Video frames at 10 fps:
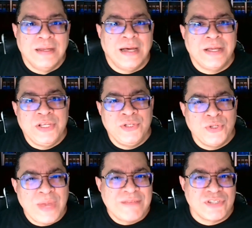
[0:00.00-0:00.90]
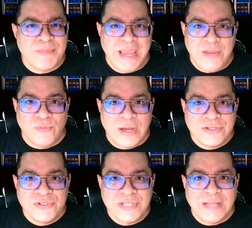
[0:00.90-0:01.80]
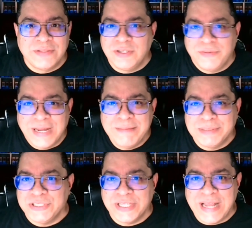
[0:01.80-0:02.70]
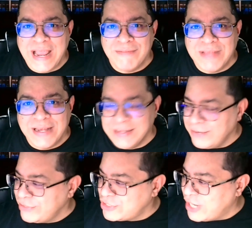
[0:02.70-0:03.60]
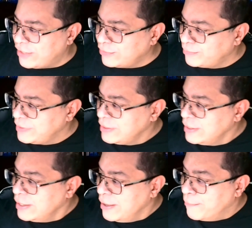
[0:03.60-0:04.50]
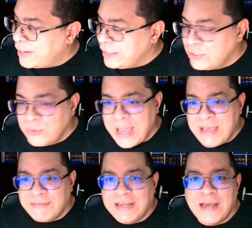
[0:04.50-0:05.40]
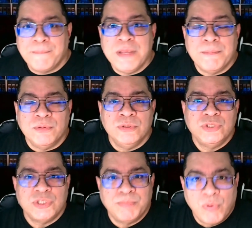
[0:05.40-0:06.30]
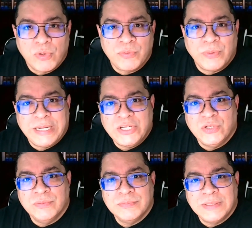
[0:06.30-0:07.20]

You do have some hate watchers out there, right? But you're going to have that in every channel. but I do have a lot of people who support what I do.